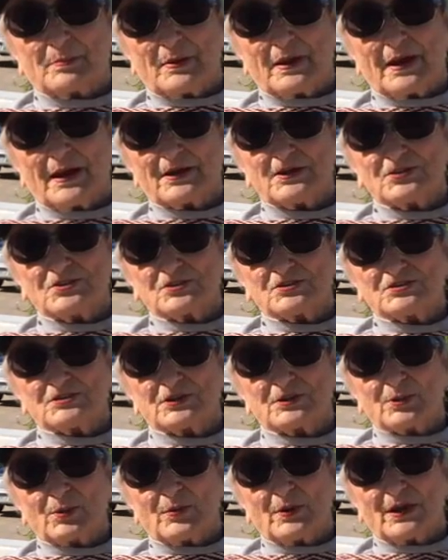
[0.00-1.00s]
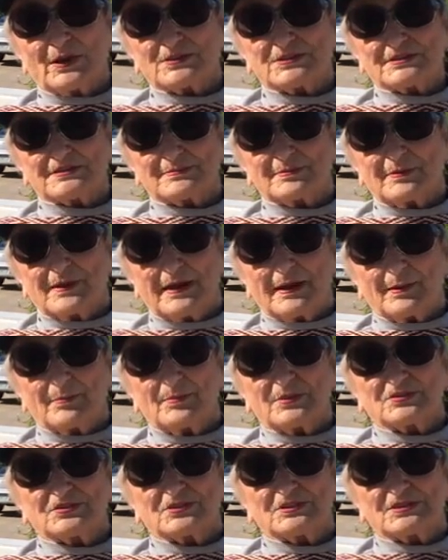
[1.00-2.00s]
a package of cigarettes,
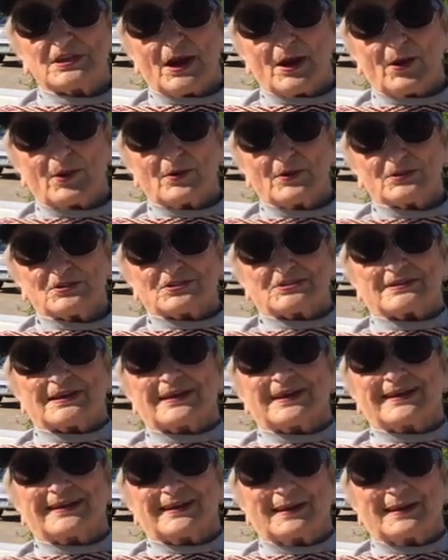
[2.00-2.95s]
Mrs. Harris,